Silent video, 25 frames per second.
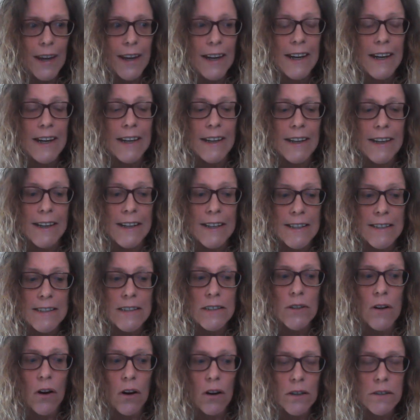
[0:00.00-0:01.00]
It
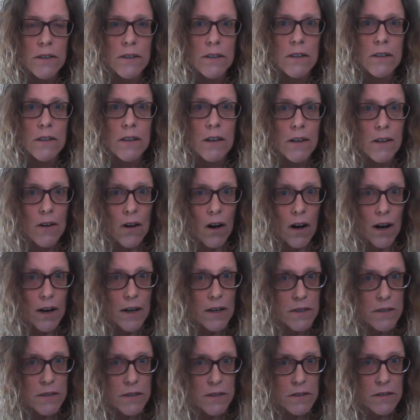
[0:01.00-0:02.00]
is not
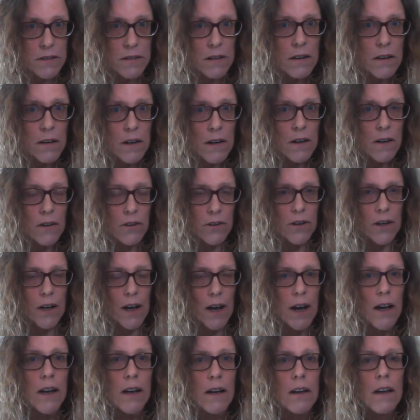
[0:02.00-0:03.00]
nice,
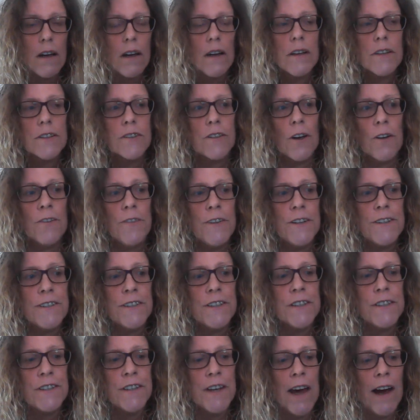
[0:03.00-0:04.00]
okay? So this
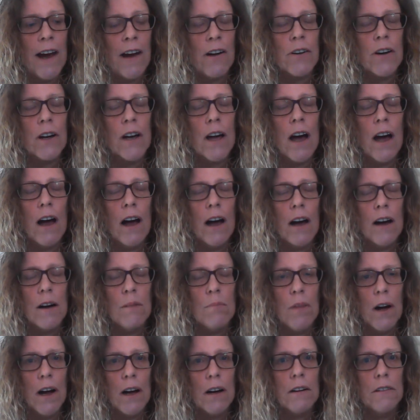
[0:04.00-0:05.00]
is how
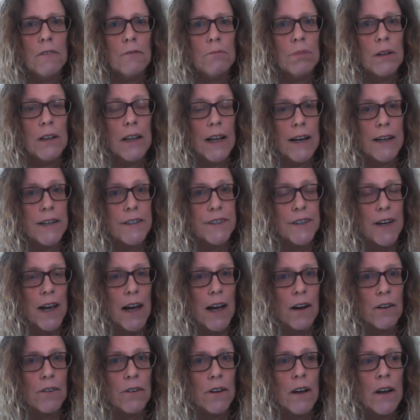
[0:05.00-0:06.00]
karma plays
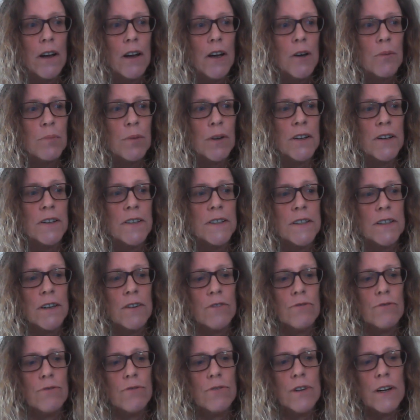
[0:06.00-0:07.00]
out, because
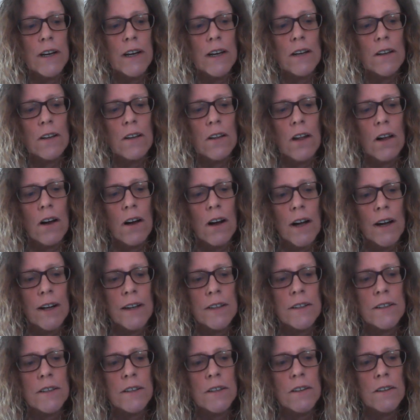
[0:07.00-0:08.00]
it
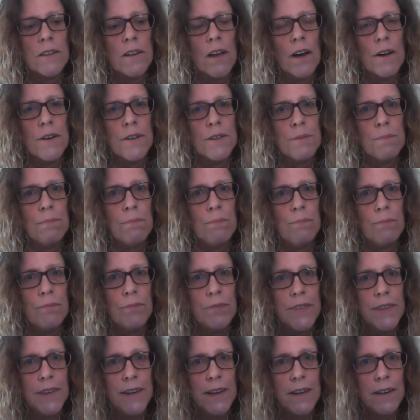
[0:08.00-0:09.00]
realigns those
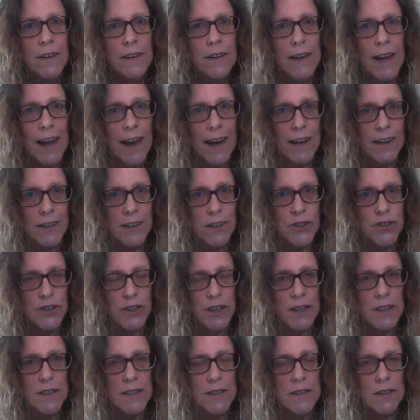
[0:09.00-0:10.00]

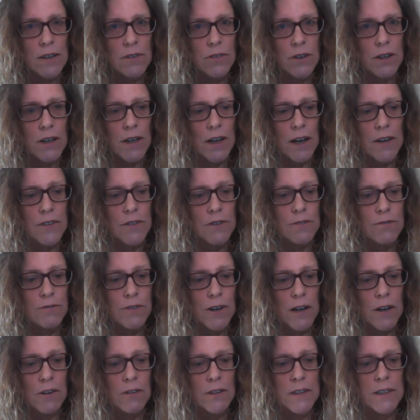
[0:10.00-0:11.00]
energies, okay, the
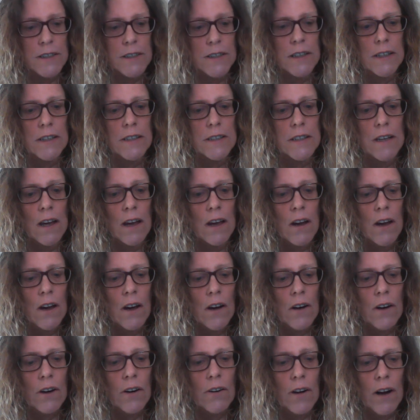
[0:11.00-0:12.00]
frequencies,
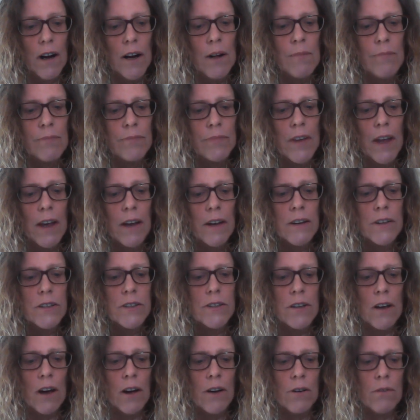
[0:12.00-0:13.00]
all right?
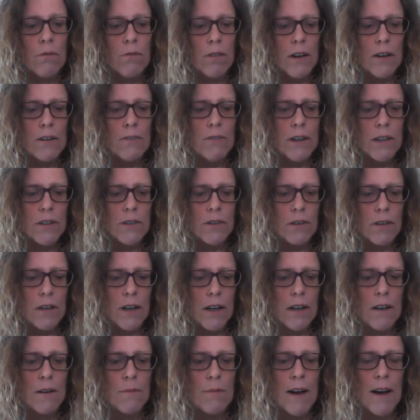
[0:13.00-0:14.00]
So when we're
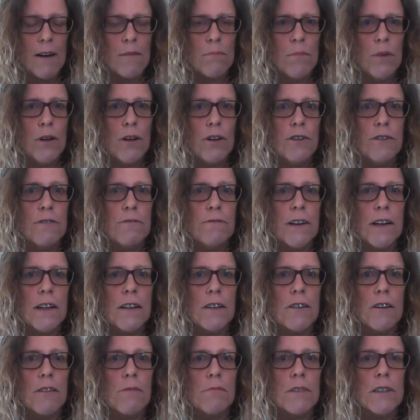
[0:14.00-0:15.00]
talking about murder
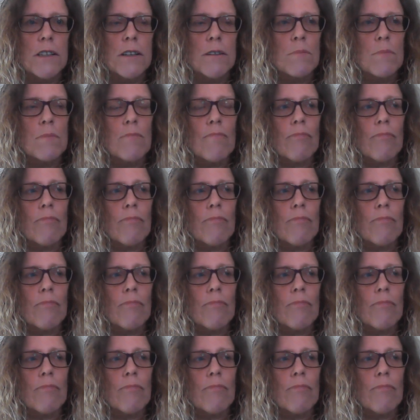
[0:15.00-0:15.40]
victims,